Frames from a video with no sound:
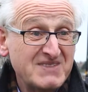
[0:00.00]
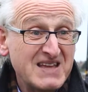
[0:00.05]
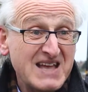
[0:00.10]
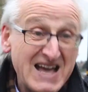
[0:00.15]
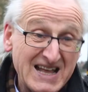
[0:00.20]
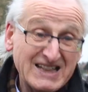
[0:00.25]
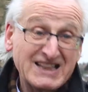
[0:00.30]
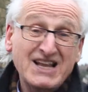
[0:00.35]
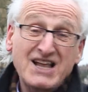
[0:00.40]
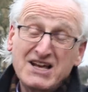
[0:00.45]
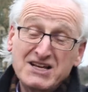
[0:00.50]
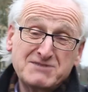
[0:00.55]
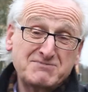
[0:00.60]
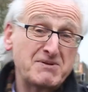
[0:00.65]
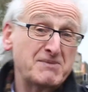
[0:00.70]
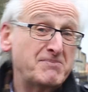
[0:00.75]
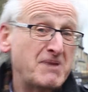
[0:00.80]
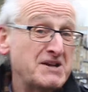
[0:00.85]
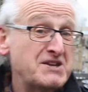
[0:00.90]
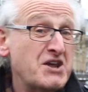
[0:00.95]
And last
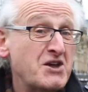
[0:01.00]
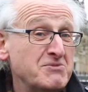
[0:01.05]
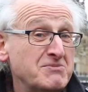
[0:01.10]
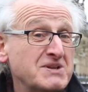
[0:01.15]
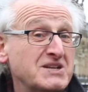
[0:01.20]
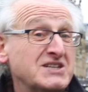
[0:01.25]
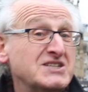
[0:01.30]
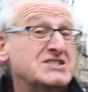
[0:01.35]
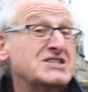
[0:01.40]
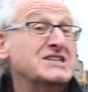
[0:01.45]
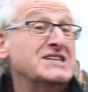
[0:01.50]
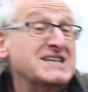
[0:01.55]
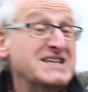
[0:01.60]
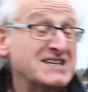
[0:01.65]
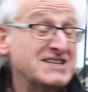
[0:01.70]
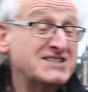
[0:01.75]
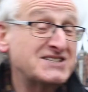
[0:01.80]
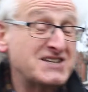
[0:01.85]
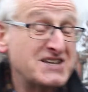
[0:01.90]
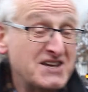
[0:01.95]
but by no means
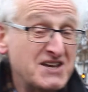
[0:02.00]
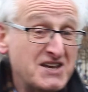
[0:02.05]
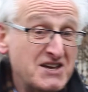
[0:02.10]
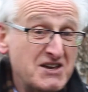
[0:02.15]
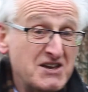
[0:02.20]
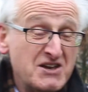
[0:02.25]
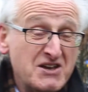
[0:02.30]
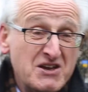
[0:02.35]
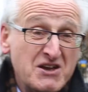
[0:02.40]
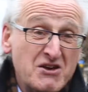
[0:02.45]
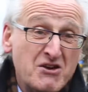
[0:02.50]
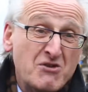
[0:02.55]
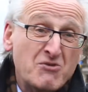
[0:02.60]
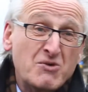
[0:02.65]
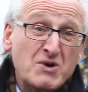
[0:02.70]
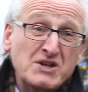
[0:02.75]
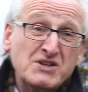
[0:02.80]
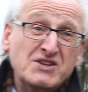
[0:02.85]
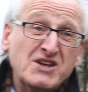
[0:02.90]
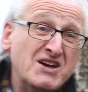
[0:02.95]
least,
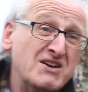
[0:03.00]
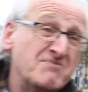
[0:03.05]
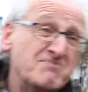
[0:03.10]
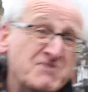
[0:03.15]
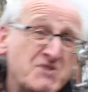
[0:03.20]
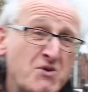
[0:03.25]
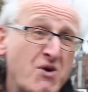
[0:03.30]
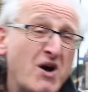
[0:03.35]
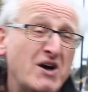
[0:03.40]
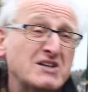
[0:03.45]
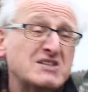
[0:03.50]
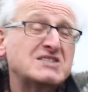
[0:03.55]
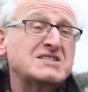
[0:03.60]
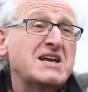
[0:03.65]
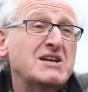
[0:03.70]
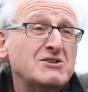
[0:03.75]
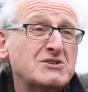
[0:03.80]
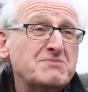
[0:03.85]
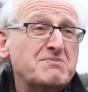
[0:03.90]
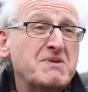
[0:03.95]
when you ask
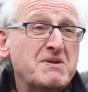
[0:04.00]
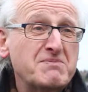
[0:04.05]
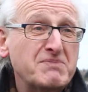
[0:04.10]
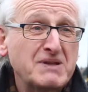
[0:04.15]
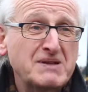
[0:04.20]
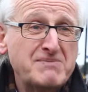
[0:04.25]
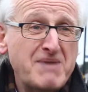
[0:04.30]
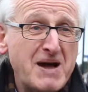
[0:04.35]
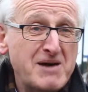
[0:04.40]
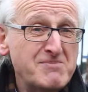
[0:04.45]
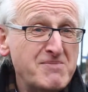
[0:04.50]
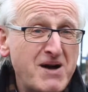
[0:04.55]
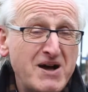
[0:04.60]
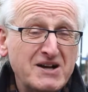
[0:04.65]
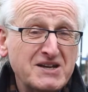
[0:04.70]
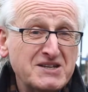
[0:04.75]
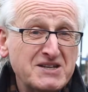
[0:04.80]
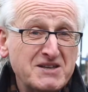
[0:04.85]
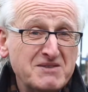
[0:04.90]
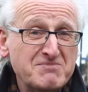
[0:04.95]
salespeople about
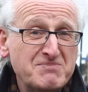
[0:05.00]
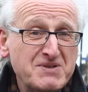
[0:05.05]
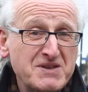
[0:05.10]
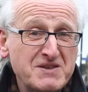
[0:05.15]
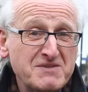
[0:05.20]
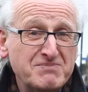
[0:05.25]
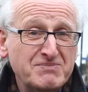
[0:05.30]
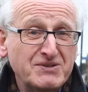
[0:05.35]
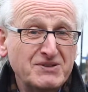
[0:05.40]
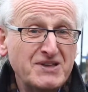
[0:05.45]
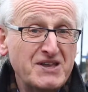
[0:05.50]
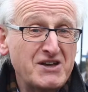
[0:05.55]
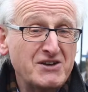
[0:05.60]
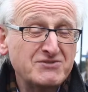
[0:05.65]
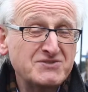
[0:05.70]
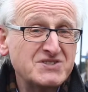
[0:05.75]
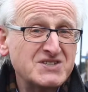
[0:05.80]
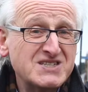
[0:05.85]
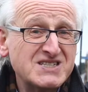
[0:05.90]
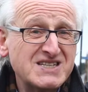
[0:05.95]
marketing people, they
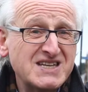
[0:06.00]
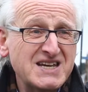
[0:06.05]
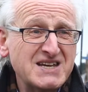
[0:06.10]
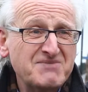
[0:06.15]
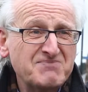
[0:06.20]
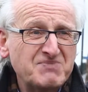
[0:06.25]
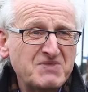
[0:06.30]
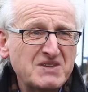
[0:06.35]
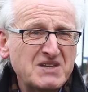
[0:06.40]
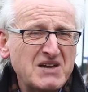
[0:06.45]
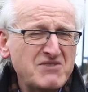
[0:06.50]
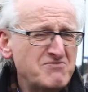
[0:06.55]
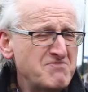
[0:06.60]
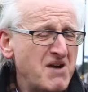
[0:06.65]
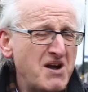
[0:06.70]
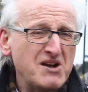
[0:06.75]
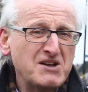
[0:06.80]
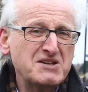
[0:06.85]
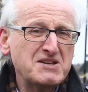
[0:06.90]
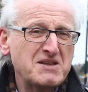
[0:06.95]
often say, have
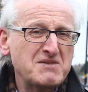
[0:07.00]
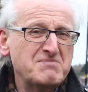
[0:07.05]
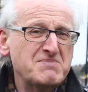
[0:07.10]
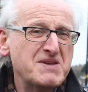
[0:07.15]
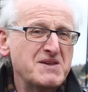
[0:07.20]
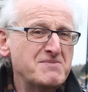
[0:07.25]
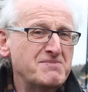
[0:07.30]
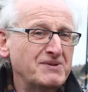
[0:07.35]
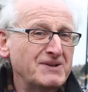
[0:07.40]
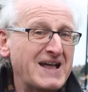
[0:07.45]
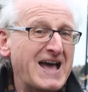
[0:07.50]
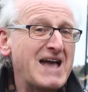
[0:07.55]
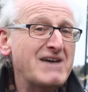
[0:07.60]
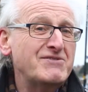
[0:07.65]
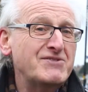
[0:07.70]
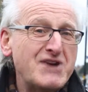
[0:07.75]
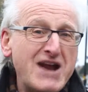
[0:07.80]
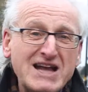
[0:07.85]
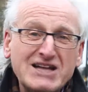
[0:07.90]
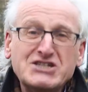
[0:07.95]
marketing people
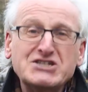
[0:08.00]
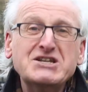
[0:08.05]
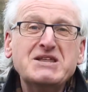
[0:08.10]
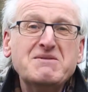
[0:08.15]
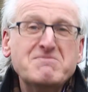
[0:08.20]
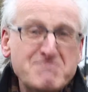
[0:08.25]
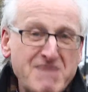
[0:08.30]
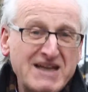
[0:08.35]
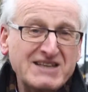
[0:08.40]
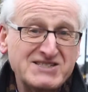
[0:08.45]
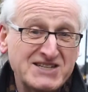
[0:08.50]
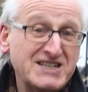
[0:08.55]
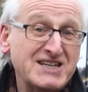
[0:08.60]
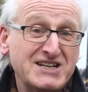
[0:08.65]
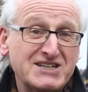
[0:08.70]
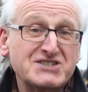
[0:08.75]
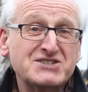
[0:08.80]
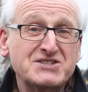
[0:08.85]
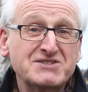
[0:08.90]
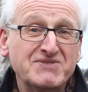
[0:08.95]
ever actually met a
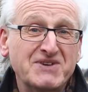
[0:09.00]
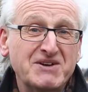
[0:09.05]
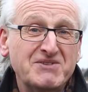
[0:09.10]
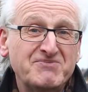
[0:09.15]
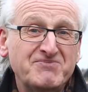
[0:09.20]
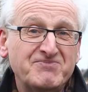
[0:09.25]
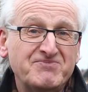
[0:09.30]
customer?